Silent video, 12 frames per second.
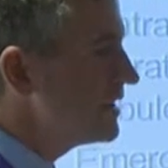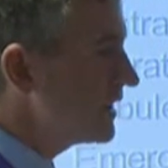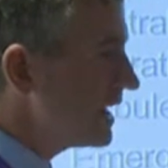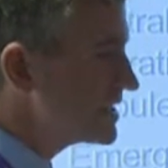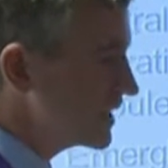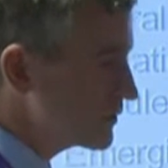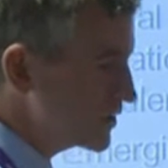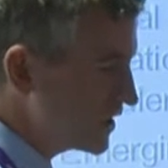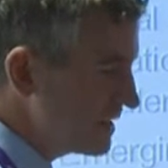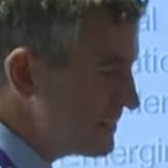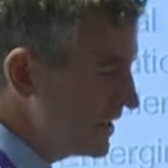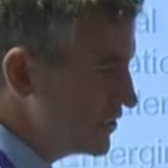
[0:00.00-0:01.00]
The last thing I was just
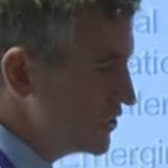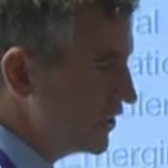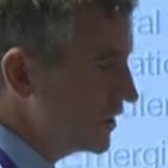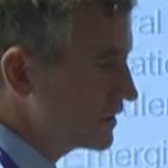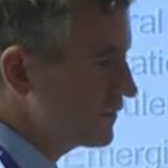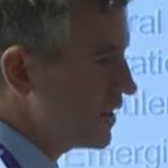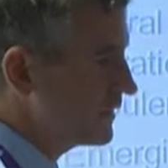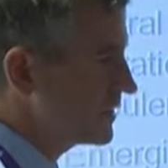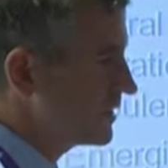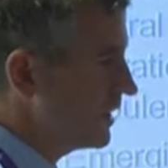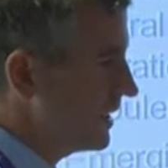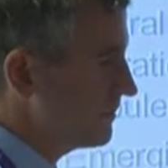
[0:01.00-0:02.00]
going to mention as far
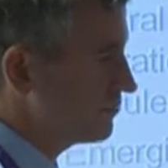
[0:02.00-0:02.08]
as uh,